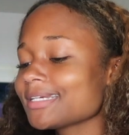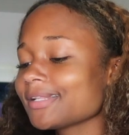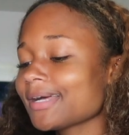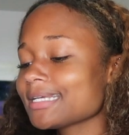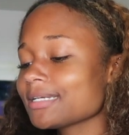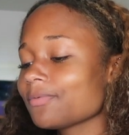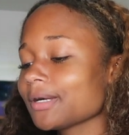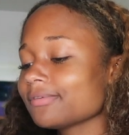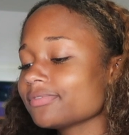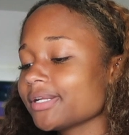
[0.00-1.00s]
is a classic
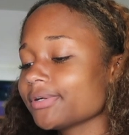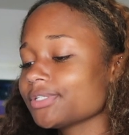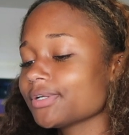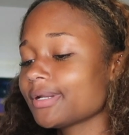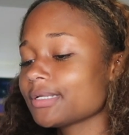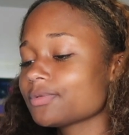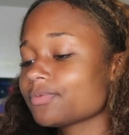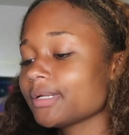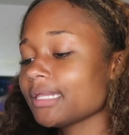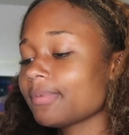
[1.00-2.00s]
work of literature that is
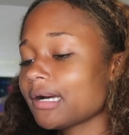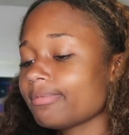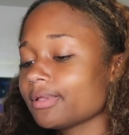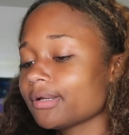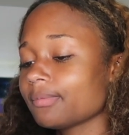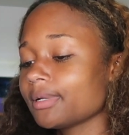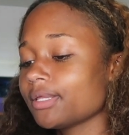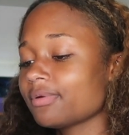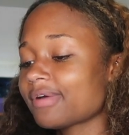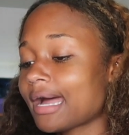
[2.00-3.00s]
really popular, but
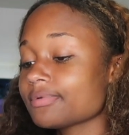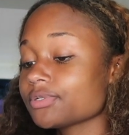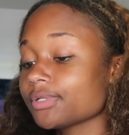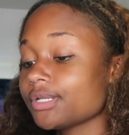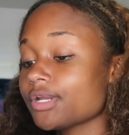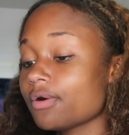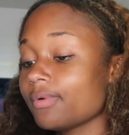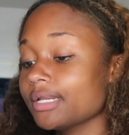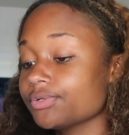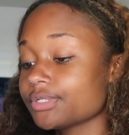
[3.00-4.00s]
you have absolutely
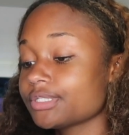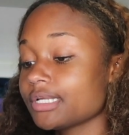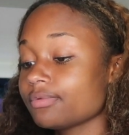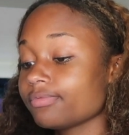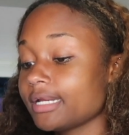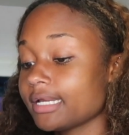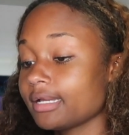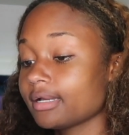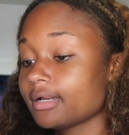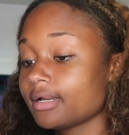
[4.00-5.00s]
no interest in reading.